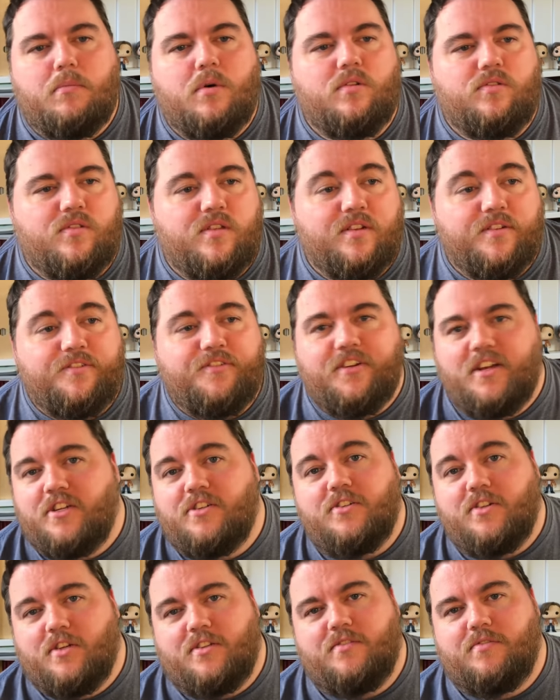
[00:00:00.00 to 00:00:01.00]
Most of the
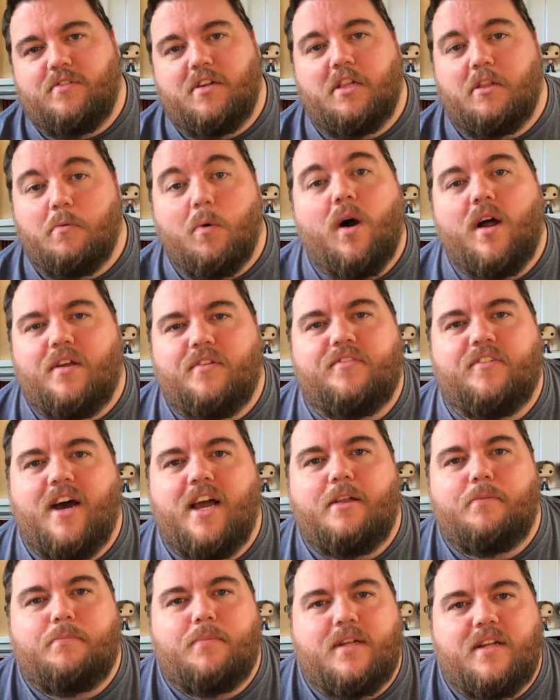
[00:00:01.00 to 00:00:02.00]
fish doesn't really want to
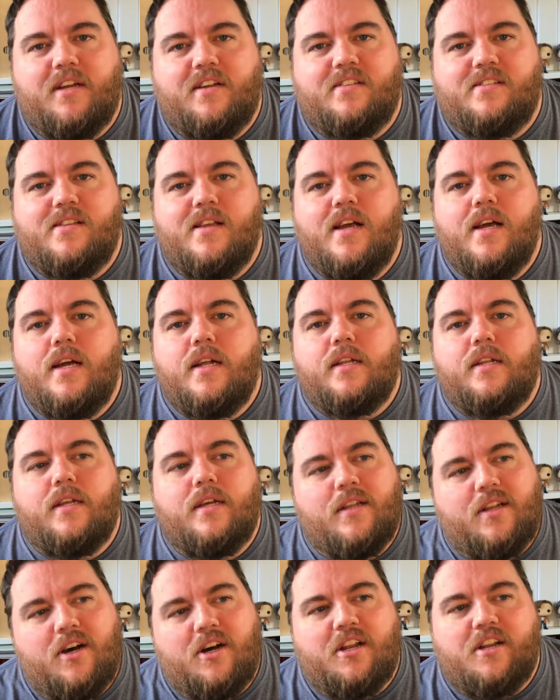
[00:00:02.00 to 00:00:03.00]
fight because
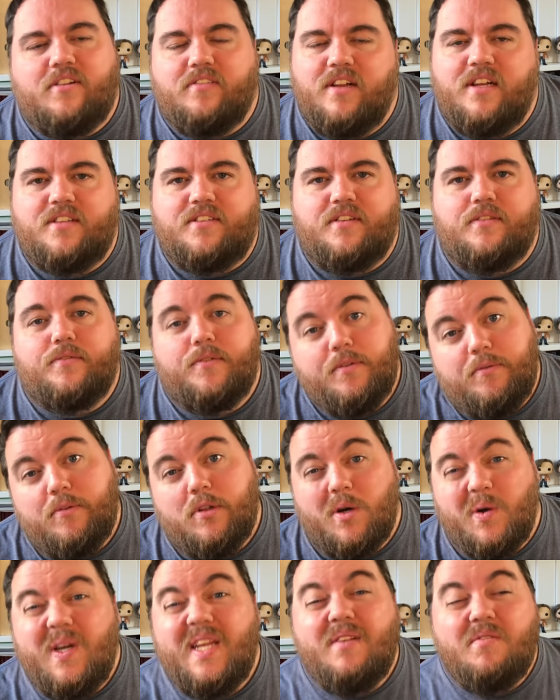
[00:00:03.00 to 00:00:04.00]
they're not aggressive, even
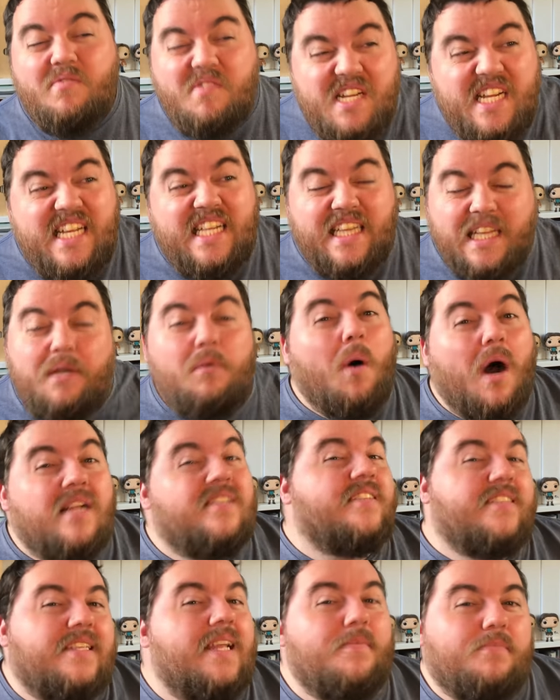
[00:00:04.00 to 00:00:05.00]
though he really
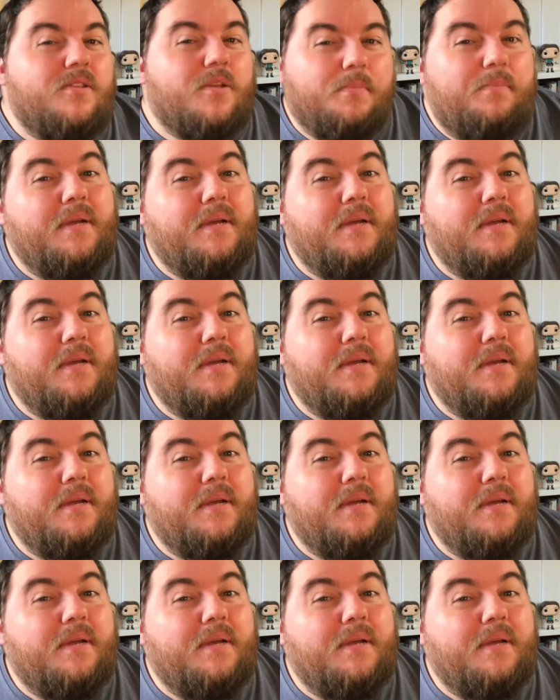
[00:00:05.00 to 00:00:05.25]
wants them to